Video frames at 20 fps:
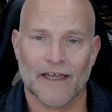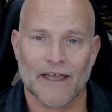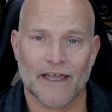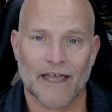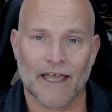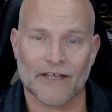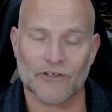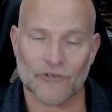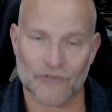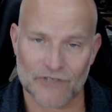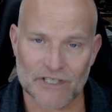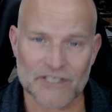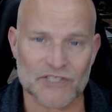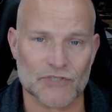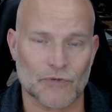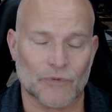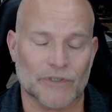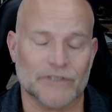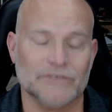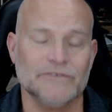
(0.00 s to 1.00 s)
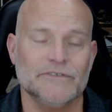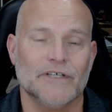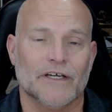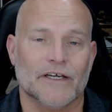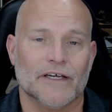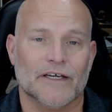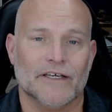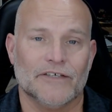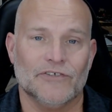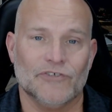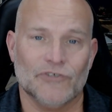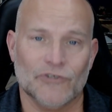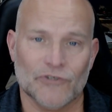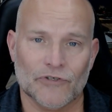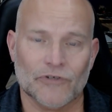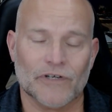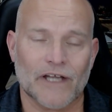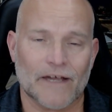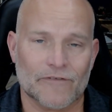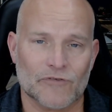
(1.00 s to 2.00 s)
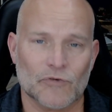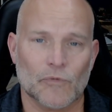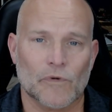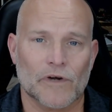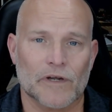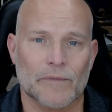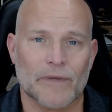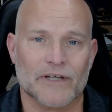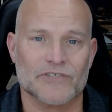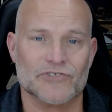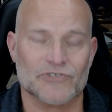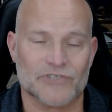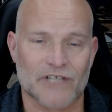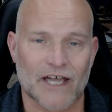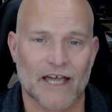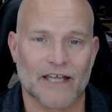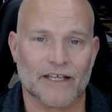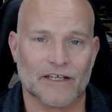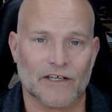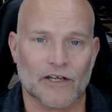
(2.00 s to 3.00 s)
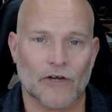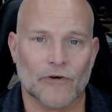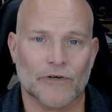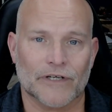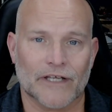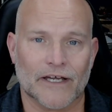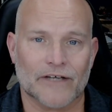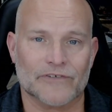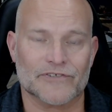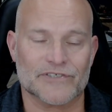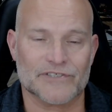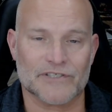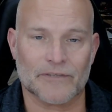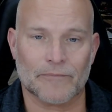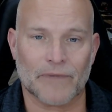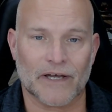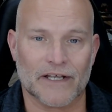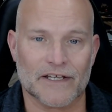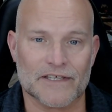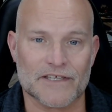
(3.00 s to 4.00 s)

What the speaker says: And on this one, you don't have to worry about your data going out to somebody